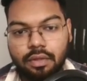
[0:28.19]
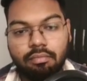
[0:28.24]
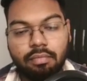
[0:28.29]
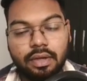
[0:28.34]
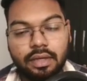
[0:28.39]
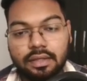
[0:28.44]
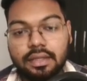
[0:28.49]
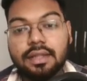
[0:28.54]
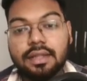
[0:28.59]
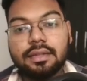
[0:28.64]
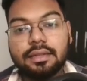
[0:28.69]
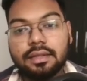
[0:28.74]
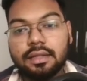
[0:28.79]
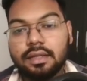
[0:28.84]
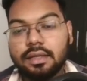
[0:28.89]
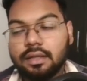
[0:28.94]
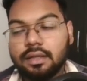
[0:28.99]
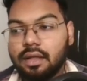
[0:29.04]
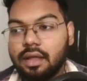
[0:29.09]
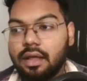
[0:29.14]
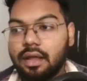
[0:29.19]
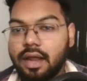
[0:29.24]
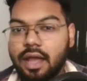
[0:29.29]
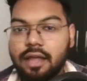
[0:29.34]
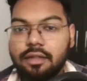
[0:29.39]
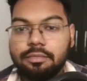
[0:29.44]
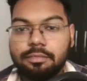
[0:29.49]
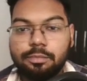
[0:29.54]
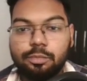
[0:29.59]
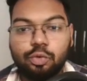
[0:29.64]
But this thing,
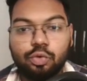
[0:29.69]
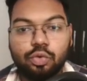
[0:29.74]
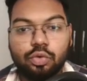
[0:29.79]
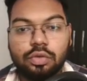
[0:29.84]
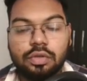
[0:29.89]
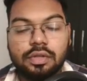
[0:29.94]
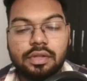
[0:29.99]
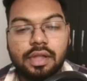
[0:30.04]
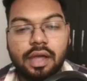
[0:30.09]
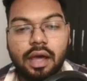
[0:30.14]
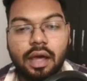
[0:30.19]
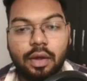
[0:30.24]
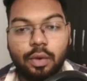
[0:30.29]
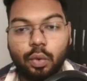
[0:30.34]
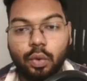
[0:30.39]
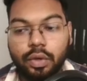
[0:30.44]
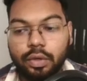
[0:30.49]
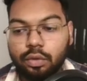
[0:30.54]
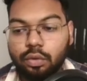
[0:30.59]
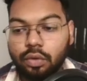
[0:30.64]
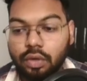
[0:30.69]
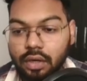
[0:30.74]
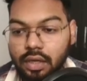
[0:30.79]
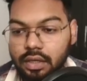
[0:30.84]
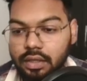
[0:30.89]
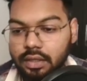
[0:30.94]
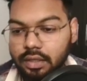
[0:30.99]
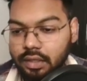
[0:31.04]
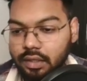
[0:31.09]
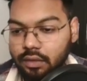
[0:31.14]
RASP tools are going to
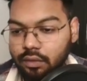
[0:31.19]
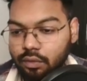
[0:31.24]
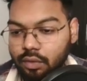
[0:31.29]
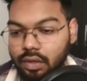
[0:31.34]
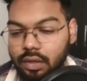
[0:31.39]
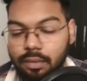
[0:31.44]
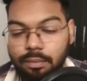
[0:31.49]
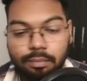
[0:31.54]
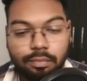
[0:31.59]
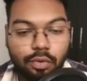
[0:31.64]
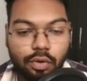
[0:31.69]
run in your